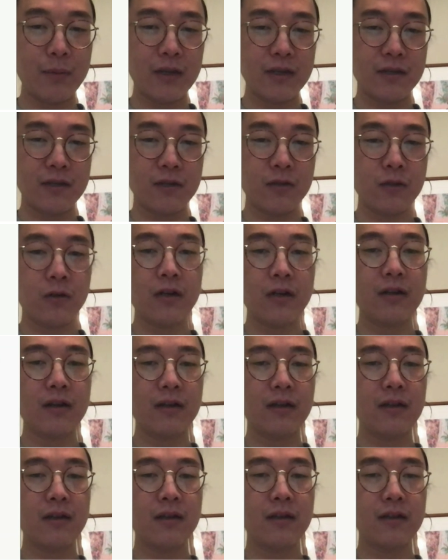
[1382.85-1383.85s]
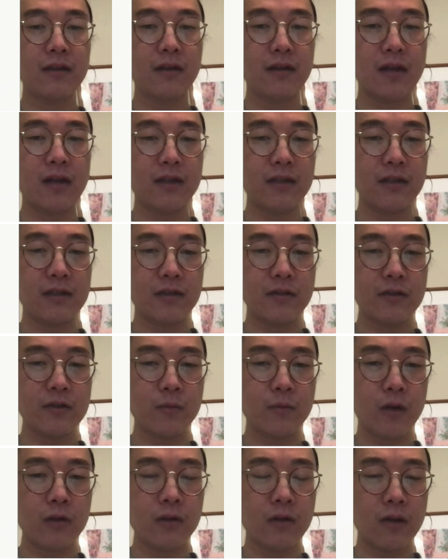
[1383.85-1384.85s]
historically, in the context of
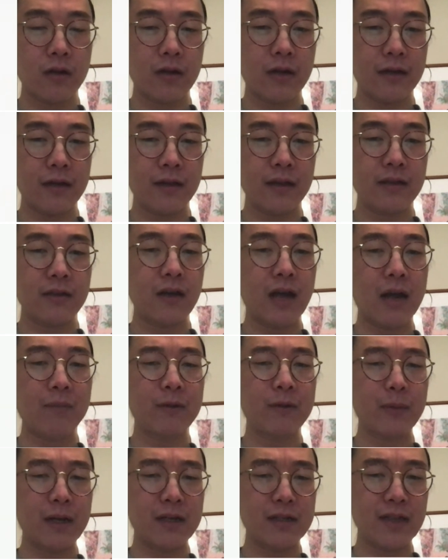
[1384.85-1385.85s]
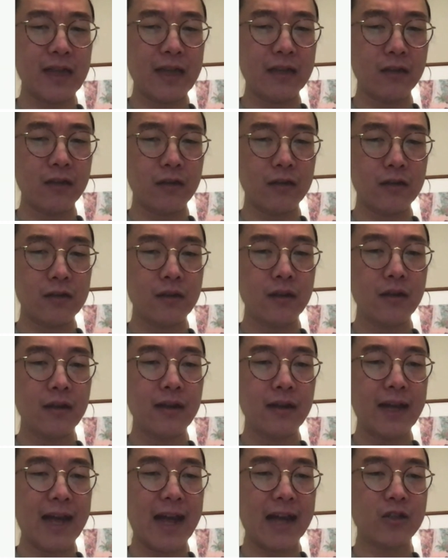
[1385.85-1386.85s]
Smalltalk, I think the optimized handlers
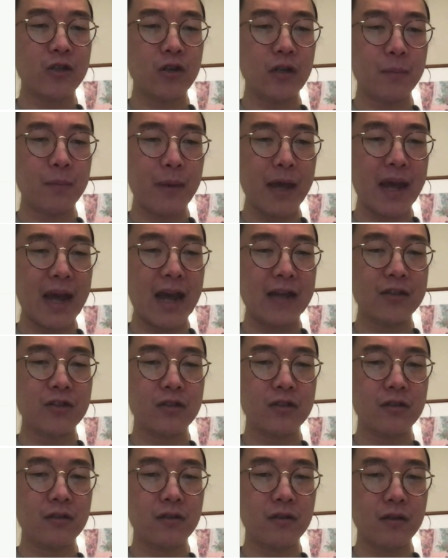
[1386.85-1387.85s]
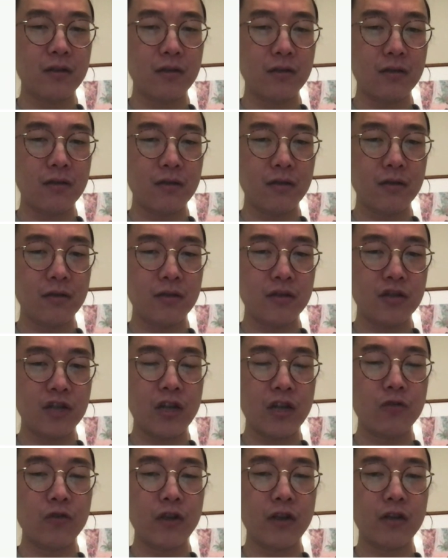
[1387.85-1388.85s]
actually patched the
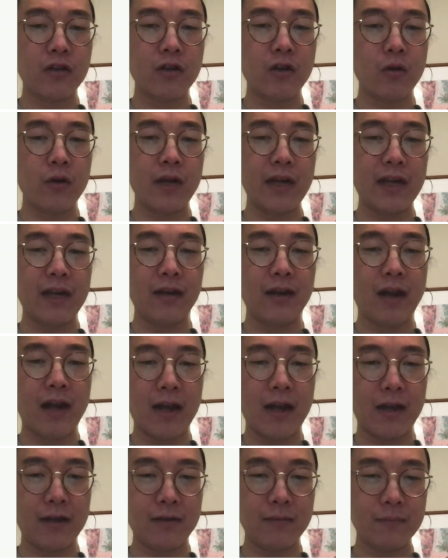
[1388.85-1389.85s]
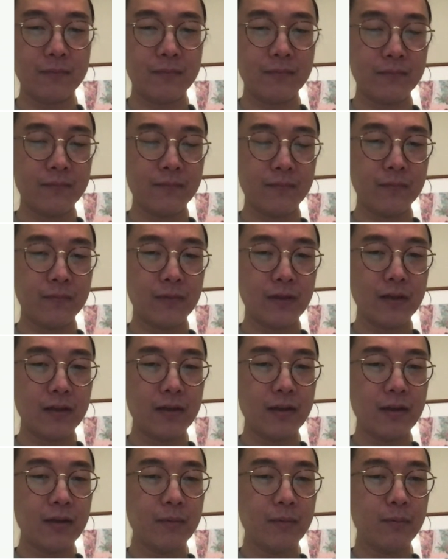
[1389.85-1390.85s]
generated code inline.
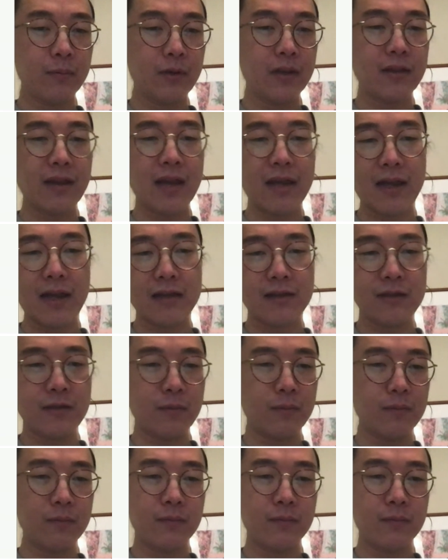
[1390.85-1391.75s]
But that has some